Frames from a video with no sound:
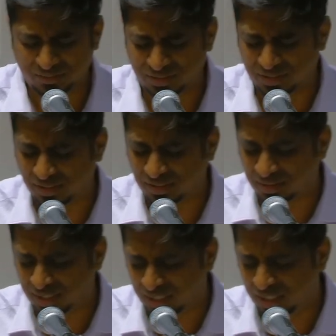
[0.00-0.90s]

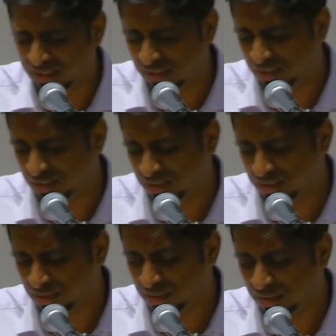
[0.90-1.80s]
singing,
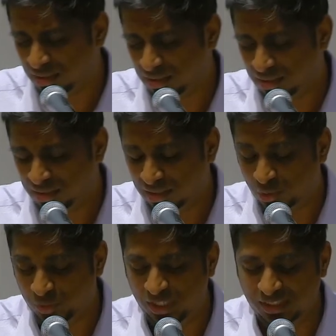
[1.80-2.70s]
as we
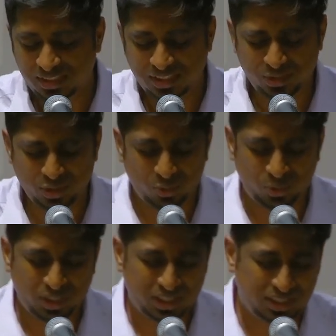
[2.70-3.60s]
listened to your word.